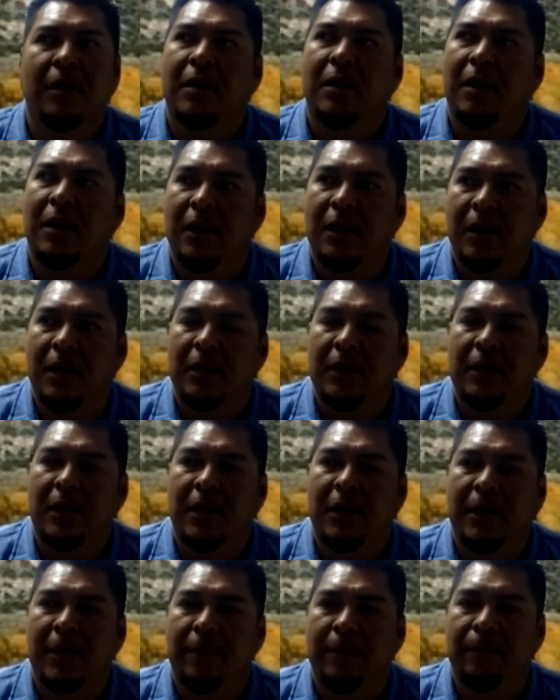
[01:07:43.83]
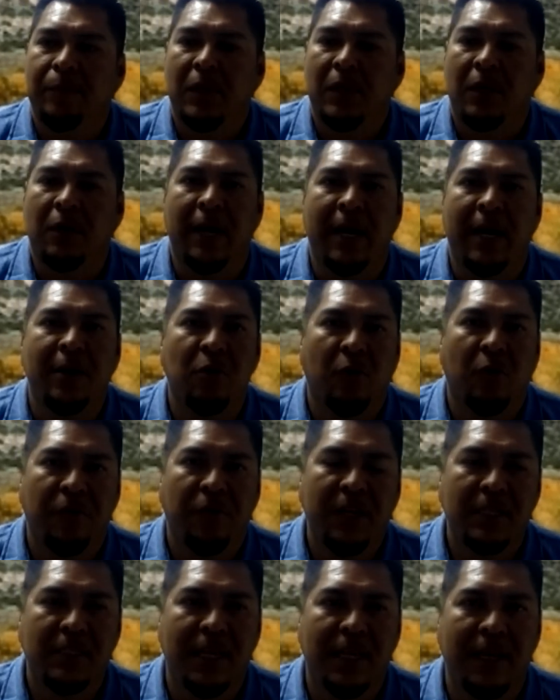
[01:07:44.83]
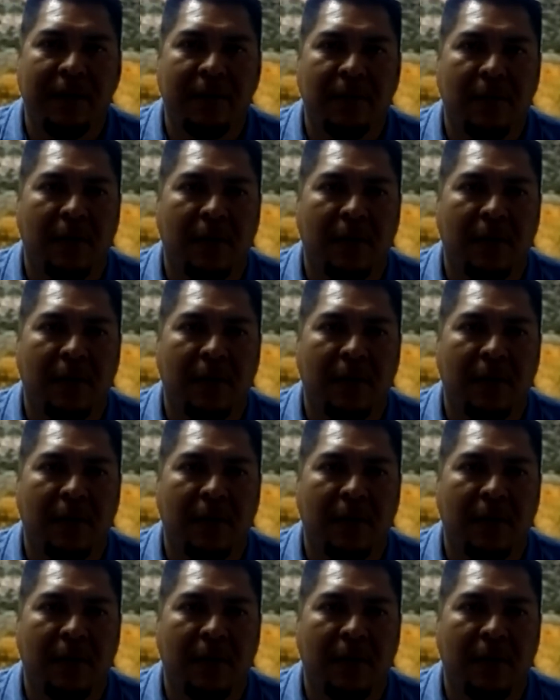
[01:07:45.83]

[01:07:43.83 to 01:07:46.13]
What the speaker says: annual feast day,